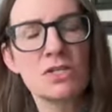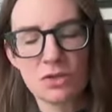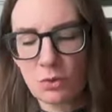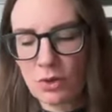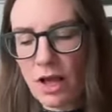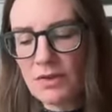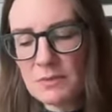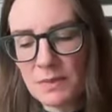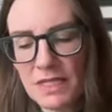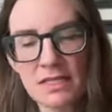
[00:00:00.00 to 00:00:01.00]
So I'll
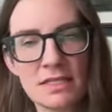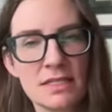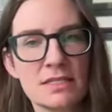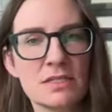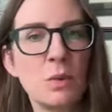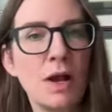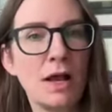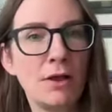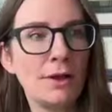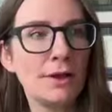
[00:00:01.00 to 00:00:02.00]
speak to this as
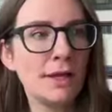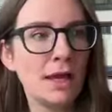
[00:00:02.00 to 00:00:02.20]
well.